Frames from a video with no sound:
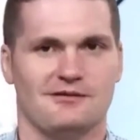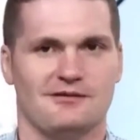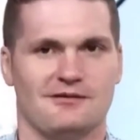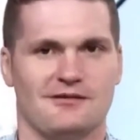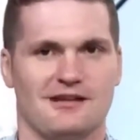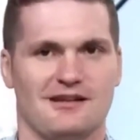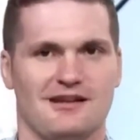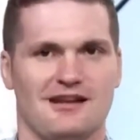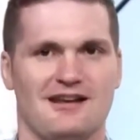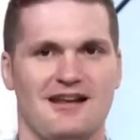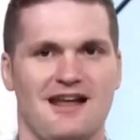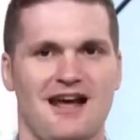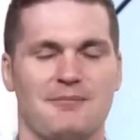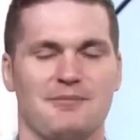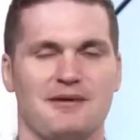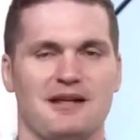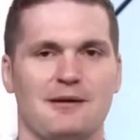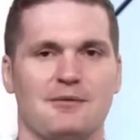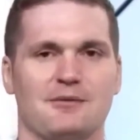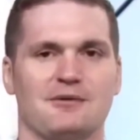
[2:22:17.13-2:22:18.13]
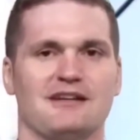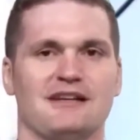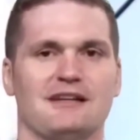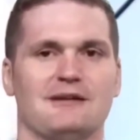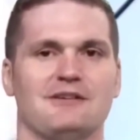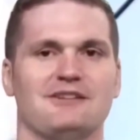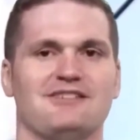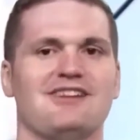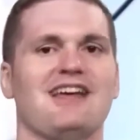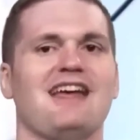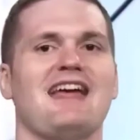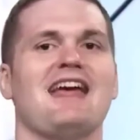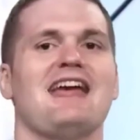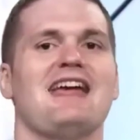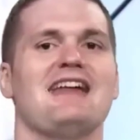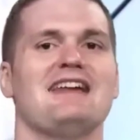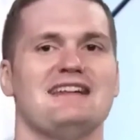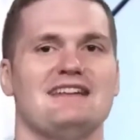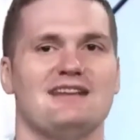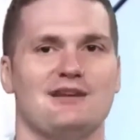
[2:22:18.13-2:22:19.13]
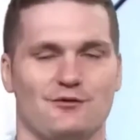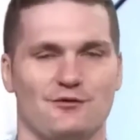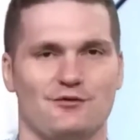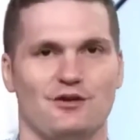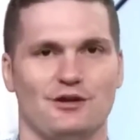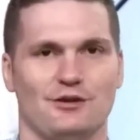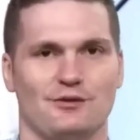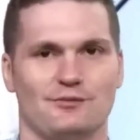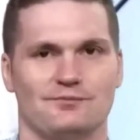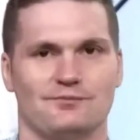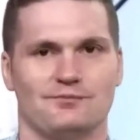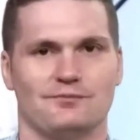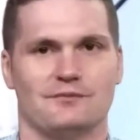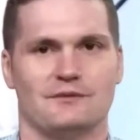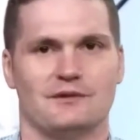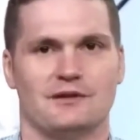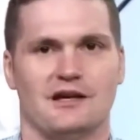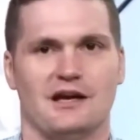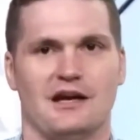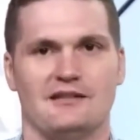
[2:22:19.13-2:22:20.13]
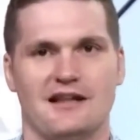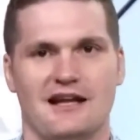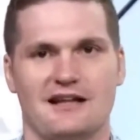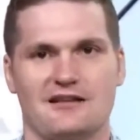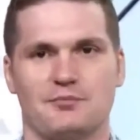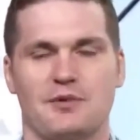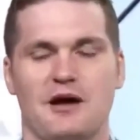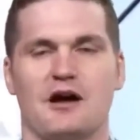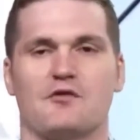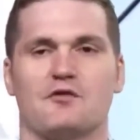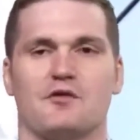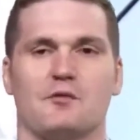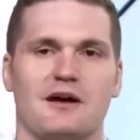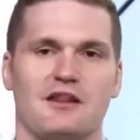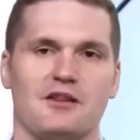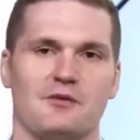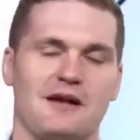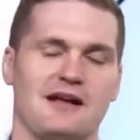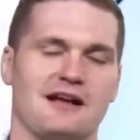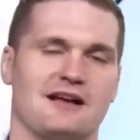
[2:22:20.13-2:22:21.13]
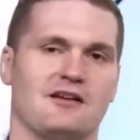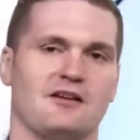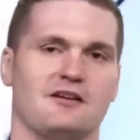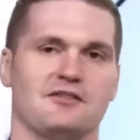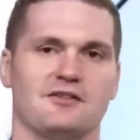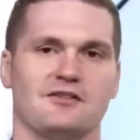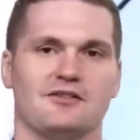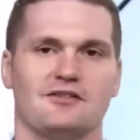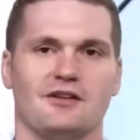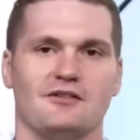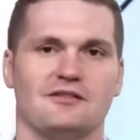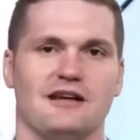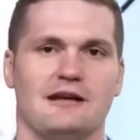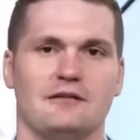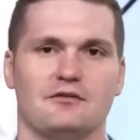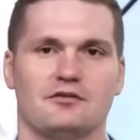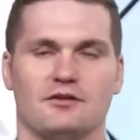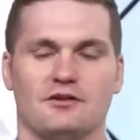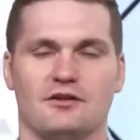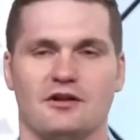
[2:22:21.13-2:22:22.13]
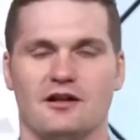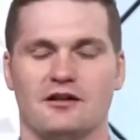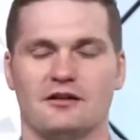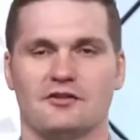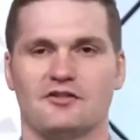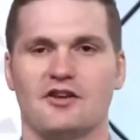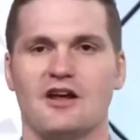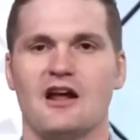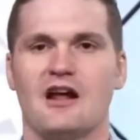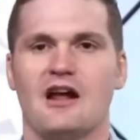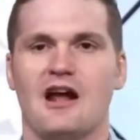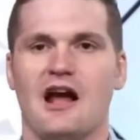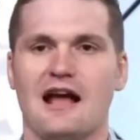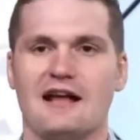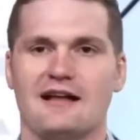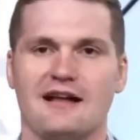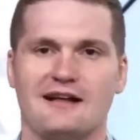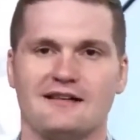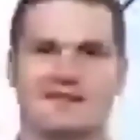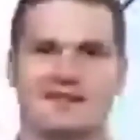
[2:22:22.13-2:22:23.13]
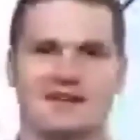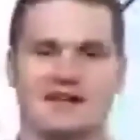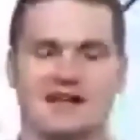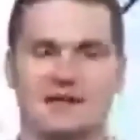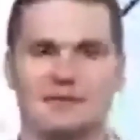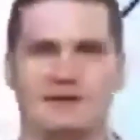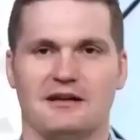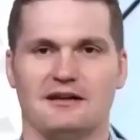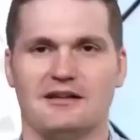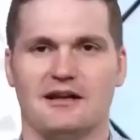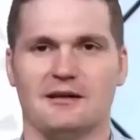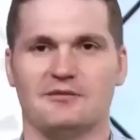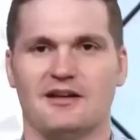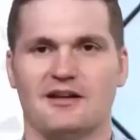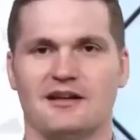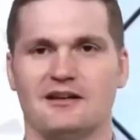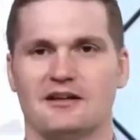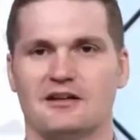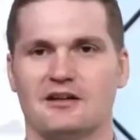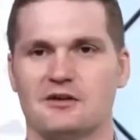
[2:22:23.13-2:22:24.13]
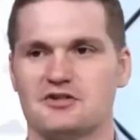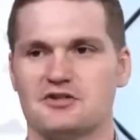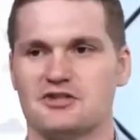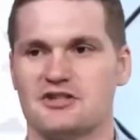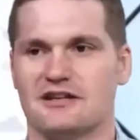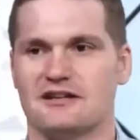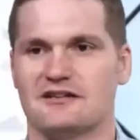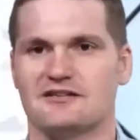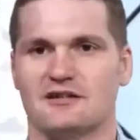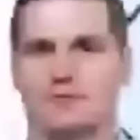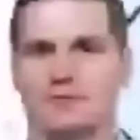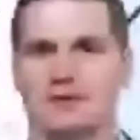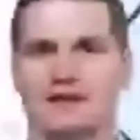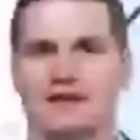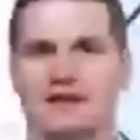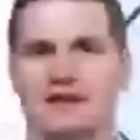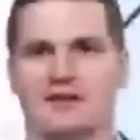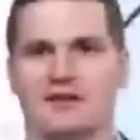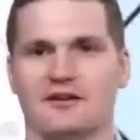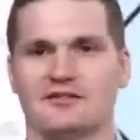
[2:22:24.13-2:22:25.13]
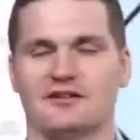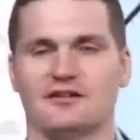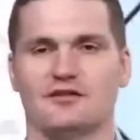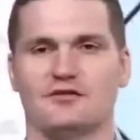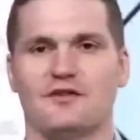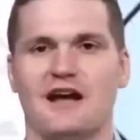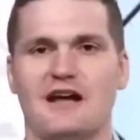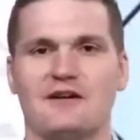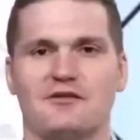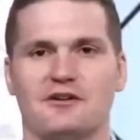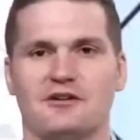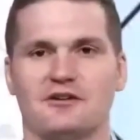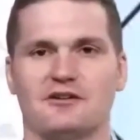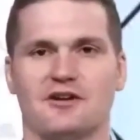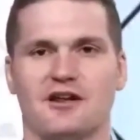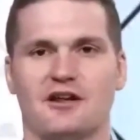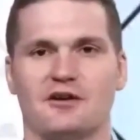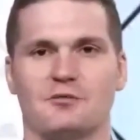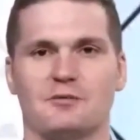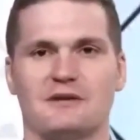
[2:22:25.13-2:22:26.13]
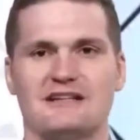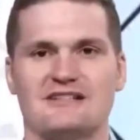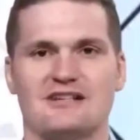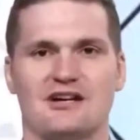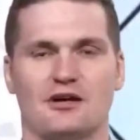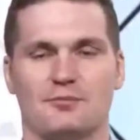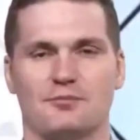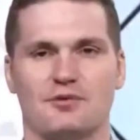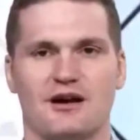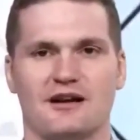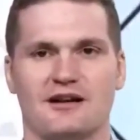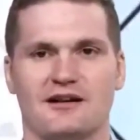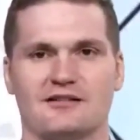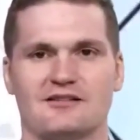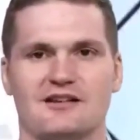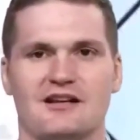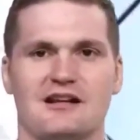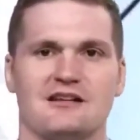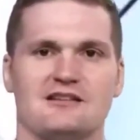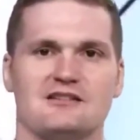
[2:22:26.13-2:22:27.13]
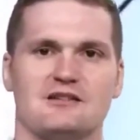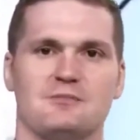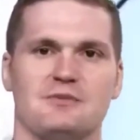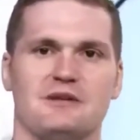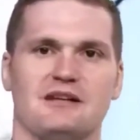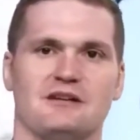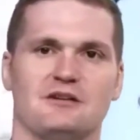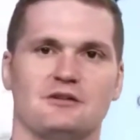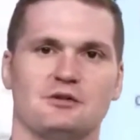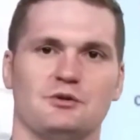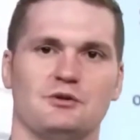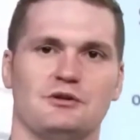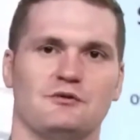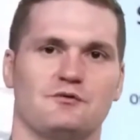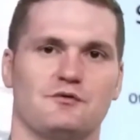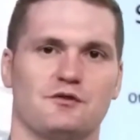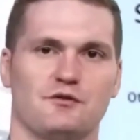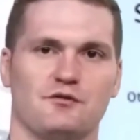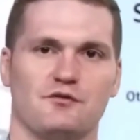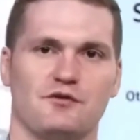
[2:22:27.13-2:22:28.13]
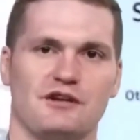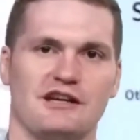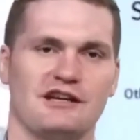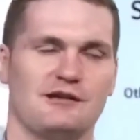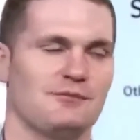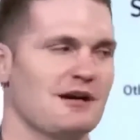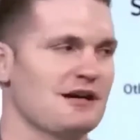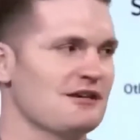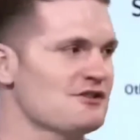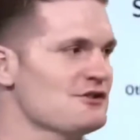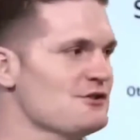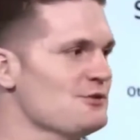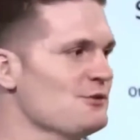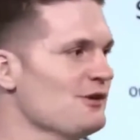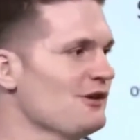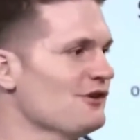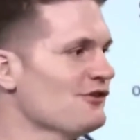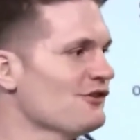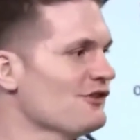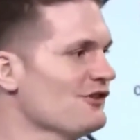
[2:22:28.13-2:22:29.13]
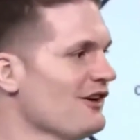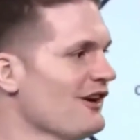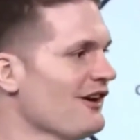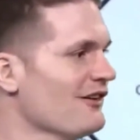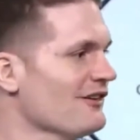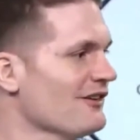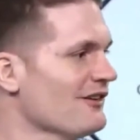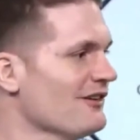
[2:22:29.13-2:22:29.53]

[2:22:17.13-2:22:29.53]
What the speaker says: than to not be able to give it to any of you. And that's powerful. By the way, it can also sell dimes for dollars. I can't tell you how many times I negotiated somebody else's $500 retail product to be included for free in my $200